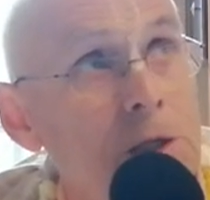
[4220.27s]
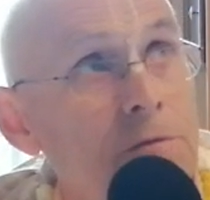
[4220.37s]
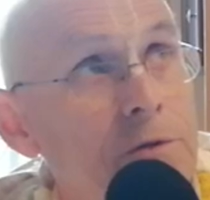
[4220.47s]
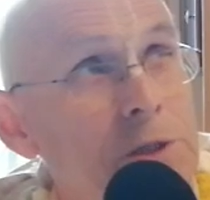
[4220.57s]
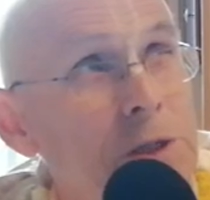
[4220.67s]

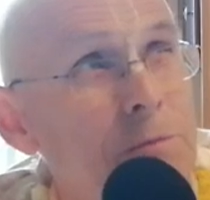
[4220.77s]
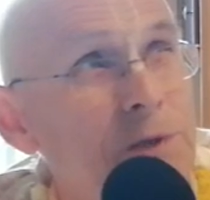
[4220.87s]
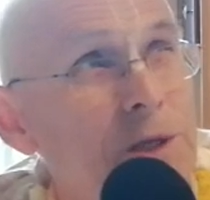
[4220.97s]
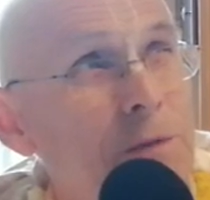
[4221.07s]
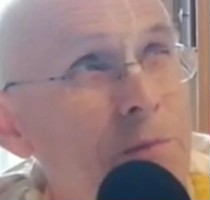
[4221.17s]
just like for
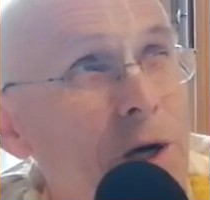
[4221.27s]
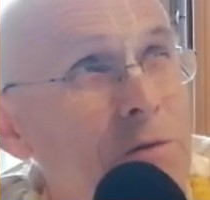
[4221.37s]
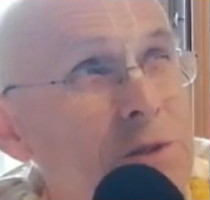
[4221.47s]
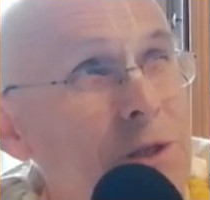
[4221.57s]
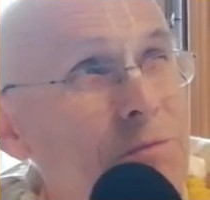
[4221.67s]
example in the
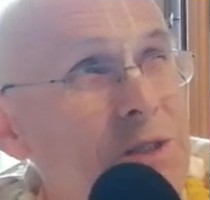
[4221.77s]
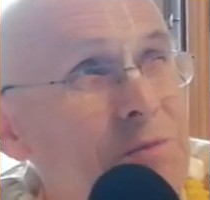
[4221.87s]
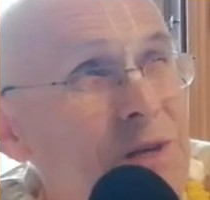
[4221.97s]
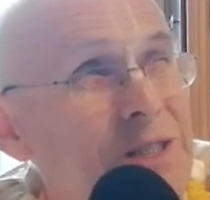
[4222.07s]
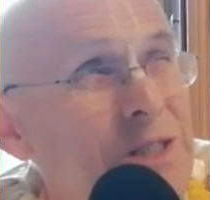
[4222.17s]

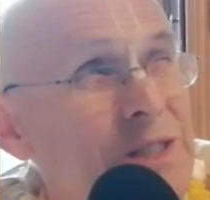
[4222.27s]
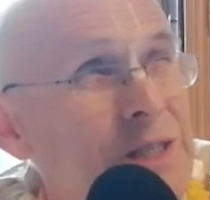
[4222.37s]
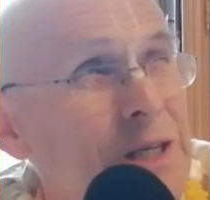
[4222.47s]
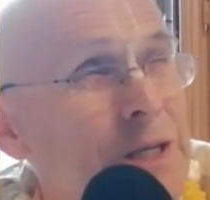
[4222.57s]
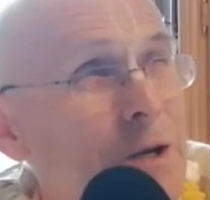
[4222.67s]
Bhagavatam, it's
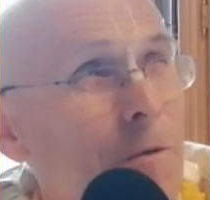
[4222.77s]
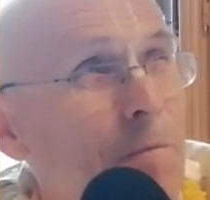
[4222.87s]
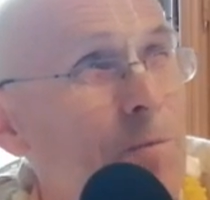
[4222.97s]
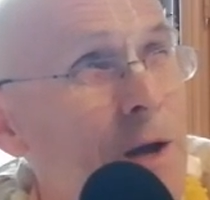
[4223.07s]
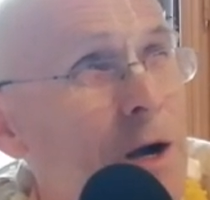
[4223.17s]
mentioned that
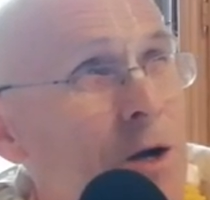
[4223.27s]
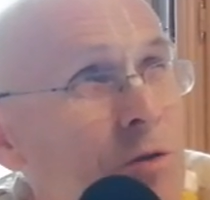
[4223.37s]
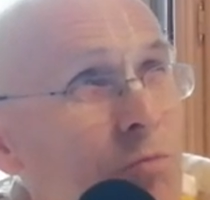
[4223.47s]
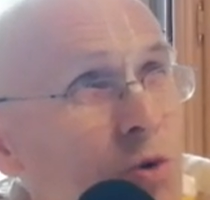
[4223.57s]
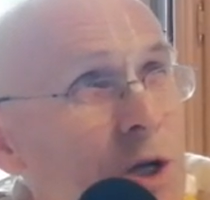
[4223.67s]

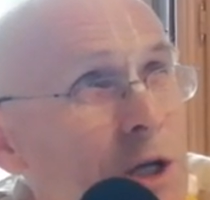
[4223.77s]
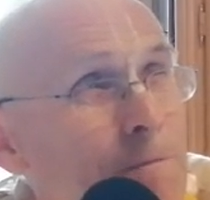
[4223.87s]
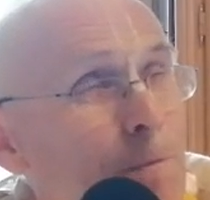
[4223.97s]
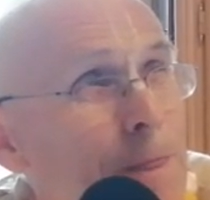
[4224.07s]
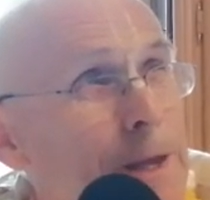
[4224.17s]
Narada
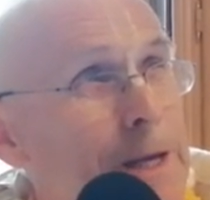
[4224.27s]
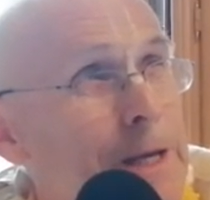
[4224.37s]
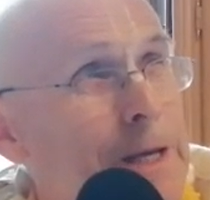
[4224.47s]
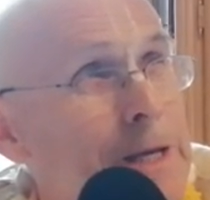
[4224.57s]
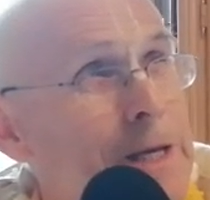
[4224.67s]
Muni,
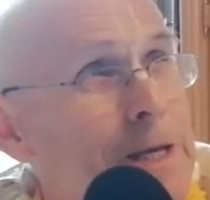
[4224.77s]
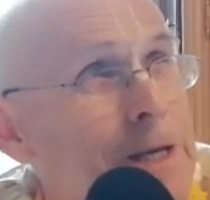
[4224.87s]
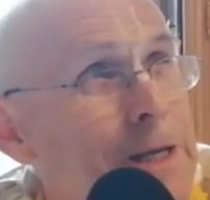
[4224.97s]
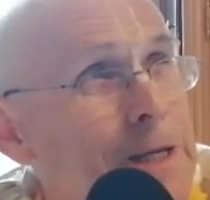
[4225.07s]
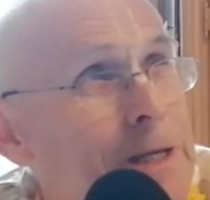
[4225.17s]

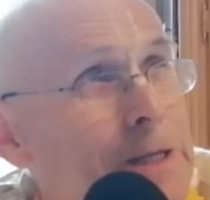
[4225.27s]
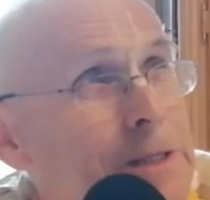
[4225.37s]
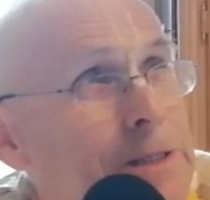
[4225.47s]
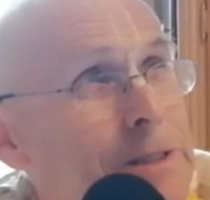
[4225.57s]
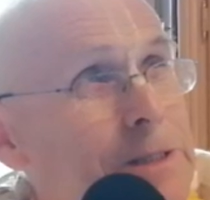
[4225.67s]
he
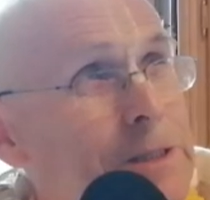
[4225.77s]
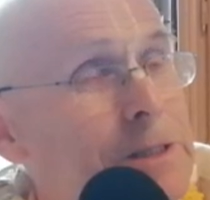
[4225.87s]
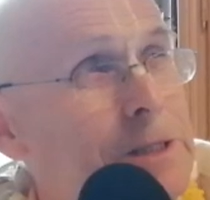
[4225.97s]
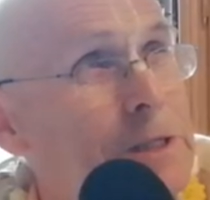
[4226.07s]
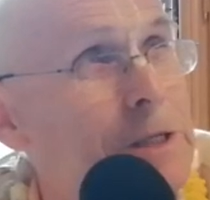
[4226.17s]

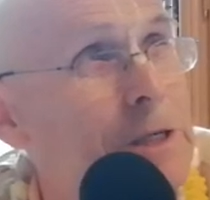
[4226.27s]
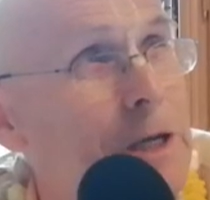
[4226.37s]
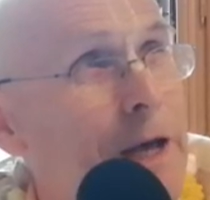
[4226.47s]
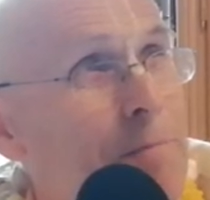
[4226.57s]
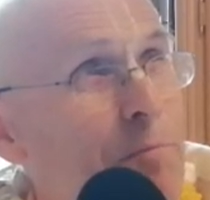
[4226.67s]
is
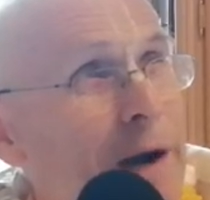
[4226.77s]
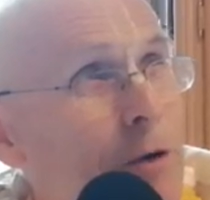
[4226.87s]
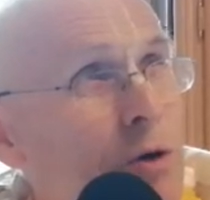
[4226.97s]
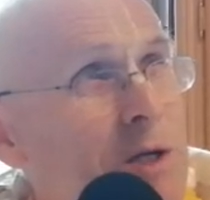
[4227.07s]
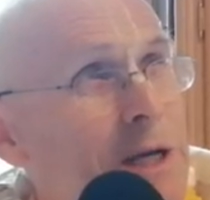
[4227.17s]

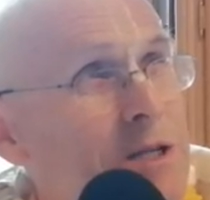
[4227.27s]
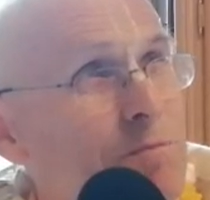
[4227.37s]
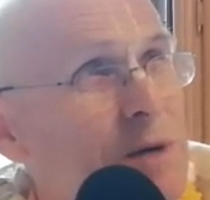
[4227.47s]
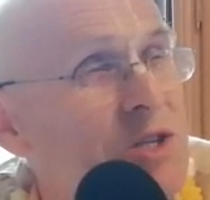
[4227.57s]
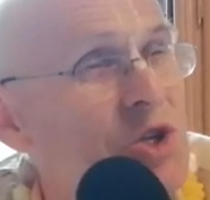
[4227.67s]
empowered
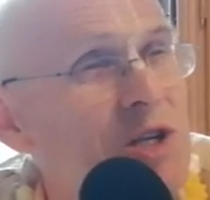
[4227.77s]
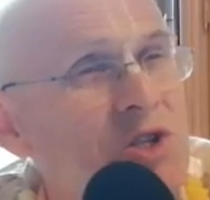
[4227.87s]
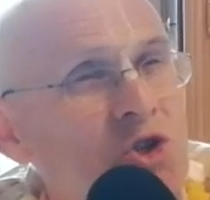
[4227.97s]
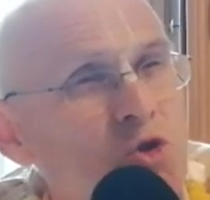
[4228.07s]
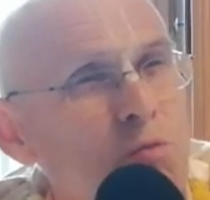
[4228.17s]
as much
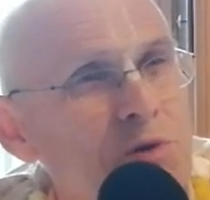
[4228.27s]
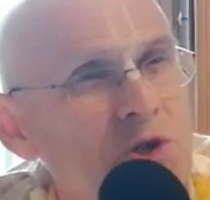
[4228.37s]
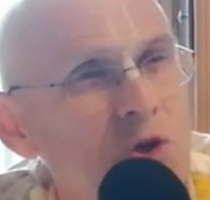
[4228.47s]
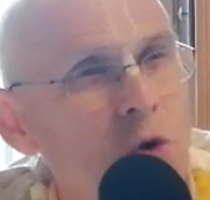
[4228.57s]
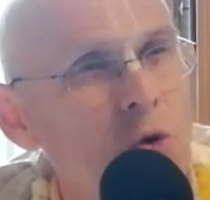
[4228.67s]
as the
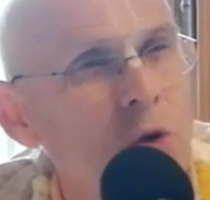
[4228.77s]
super